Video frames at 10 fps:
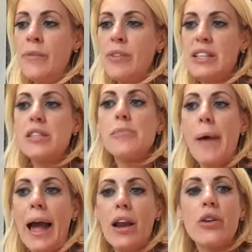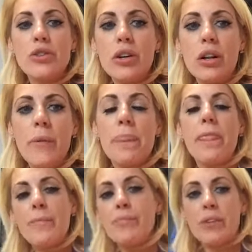This is a biological
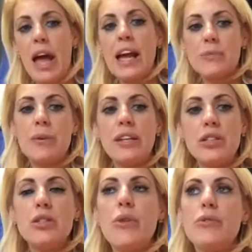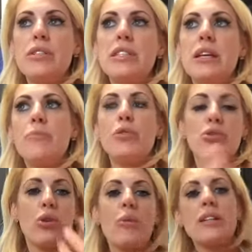explanation to OCD, but
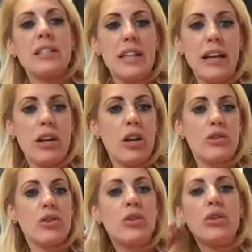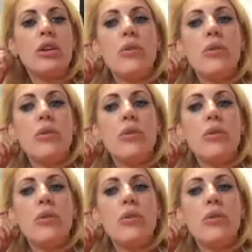there's always a psychological.